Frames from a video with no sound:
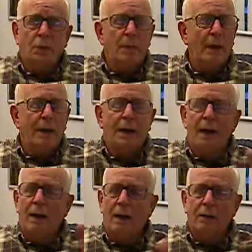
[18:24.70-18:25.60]
no matter
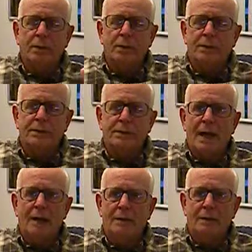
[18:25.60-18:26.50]
how good
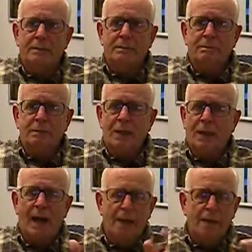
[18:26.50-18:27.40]
sounding, a
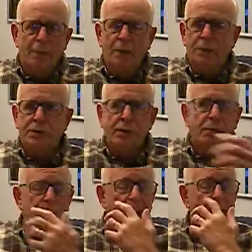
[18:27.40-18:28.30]
lot of the books
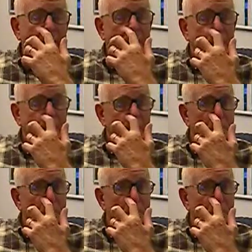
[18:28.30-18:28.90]
you're reading,